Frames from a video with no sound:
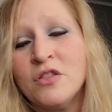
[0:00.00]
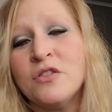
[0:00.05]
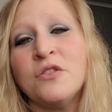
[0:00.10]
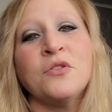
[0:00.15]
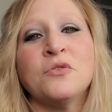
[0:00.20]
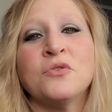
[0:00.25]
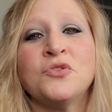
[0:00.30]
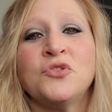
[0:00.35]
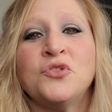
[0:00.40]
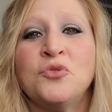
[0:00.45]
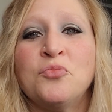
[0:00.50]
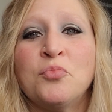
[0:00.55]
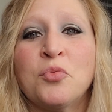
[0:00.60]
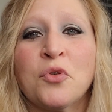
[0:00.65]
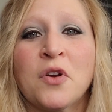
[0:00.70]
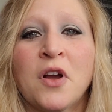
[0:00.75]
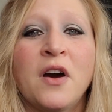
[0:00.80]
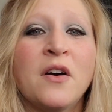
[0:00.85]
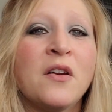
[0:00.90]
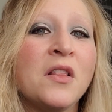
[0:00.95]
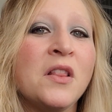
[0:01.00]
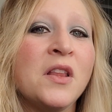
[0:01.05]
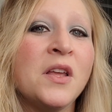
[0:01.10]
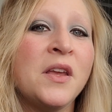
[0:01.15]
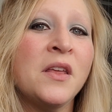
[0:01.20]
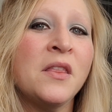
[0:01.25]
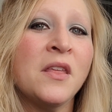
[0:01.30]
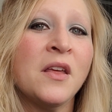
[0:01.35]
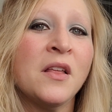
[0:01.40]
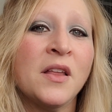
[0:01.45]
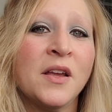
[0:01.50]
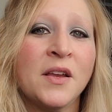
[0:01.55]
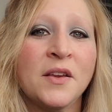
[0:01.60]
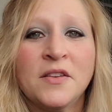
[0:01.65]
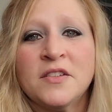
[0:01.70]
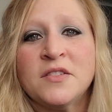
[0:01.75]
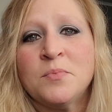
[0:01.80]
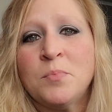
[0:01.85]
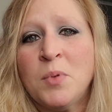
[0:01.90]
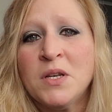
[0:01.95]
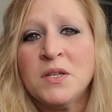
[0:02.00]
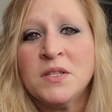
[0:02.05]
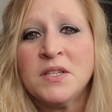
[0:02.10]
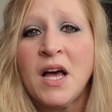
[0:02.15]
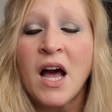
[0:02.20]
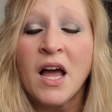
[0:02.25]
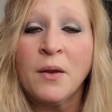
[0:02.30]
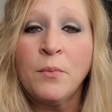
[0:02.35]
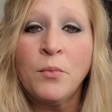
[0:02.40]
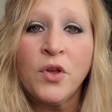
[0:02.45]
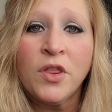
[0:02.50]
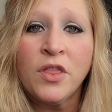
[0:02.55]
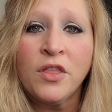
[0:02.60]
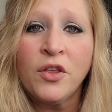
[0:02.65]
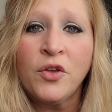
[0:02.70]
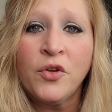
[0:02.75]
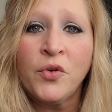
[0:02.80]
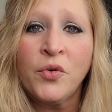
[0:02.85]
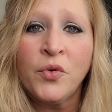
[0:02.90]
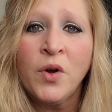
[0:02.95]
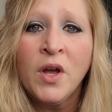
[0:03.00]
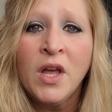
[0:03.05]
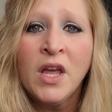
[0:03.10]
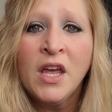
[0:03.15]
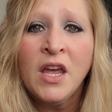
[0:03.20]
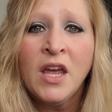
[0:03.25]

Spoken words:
They're super cuddly, they like to spend time with you,